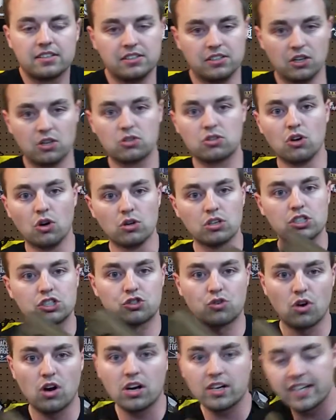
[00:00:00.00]
Go to
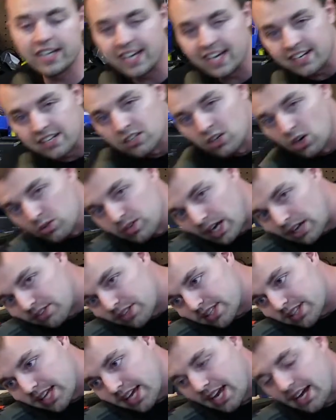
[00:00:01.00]
strong hand and go down
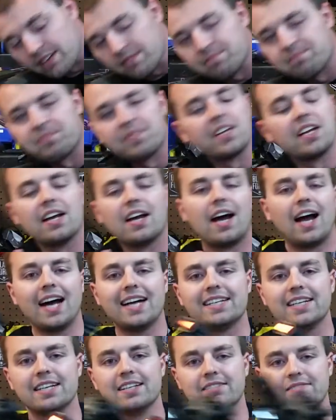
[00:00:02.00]
like that.
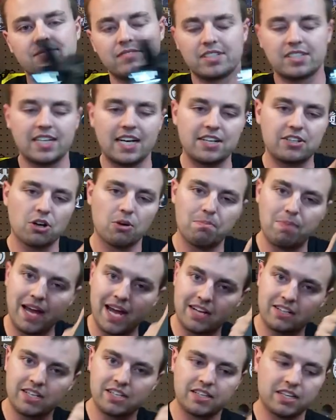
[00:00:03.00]
I didn't. Decided to go
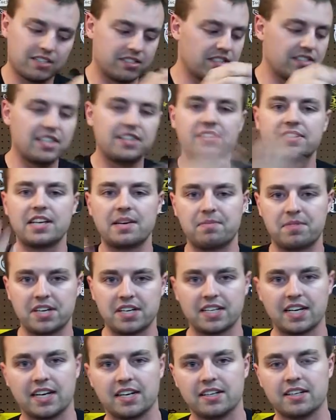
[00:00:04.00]
back like this, did the same thing
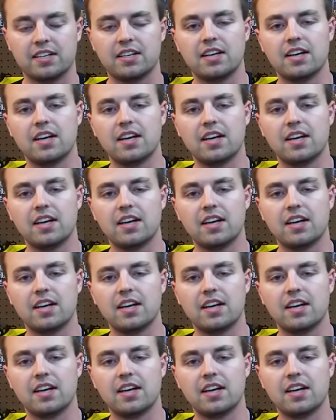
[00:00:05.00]
again.